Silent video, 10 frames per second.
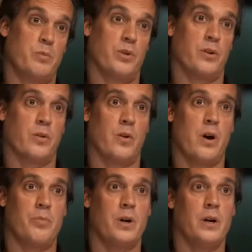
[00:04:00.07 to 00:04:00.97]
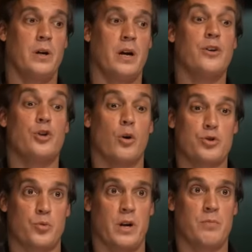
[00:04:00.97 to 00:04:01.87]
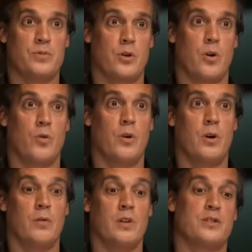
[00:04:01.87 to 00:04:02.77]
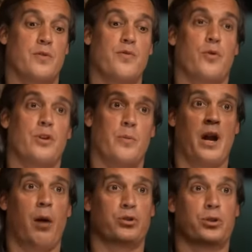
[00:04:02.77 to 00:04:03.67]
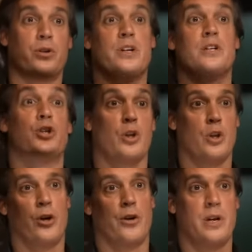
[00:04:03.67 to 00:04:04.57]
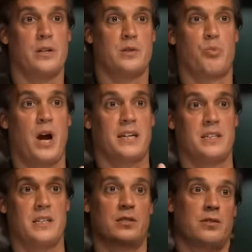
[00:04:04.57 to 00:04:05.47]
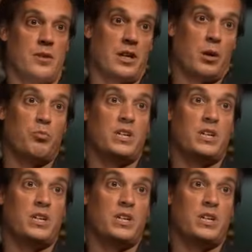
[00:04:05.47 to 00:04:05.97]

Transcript: people that grow up and don't swim, so let's afford them an opportunity to learn and to practice so they can